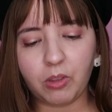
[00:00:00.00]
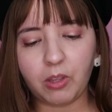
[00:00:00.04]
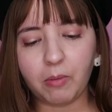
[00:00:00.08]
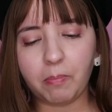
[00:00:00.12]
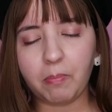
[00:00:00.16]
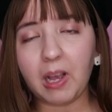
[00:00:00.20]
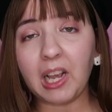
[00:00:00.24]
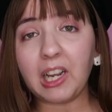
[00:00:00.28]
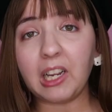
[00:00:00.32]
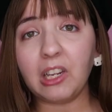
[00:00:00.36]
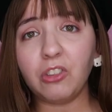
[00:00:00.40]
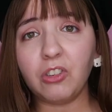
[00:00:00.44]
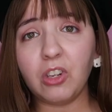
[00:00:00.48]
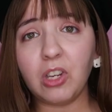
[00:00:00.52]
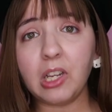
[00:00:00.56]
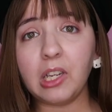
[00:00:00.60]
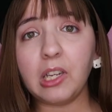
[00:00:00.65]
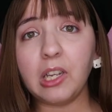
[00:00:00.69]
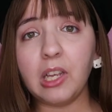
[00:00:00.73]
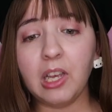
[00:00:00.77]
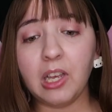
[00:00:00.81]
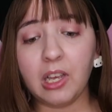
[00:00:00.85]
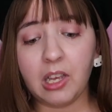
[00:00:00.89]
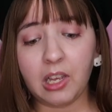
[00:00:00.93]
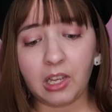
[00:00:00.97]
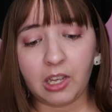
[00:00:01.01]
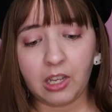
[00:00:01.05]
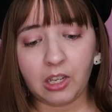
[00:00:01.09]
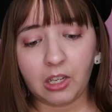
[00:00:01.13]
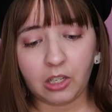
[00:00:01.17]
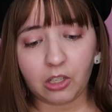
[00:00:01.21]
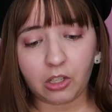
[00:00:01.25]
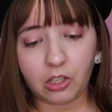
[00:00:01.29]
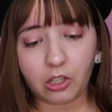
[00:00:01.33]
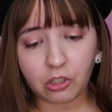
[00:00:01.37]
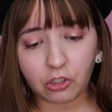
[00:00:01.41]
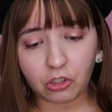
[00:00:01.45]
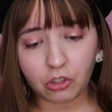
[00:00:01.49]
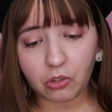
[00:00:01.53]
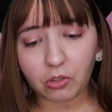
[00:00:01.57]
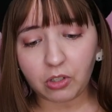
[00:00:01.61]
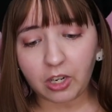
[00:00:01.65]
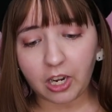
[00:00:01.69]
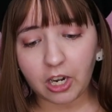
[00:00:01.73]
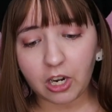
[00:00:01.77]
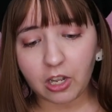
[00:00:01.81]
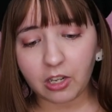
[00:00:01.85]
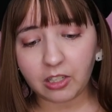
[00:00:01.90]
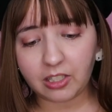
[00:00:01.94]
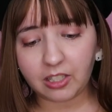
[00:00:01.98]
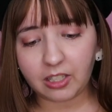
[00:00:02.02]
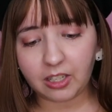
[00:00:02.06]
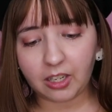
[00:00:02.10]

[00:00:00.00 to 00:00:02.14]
with the packaging, because you can't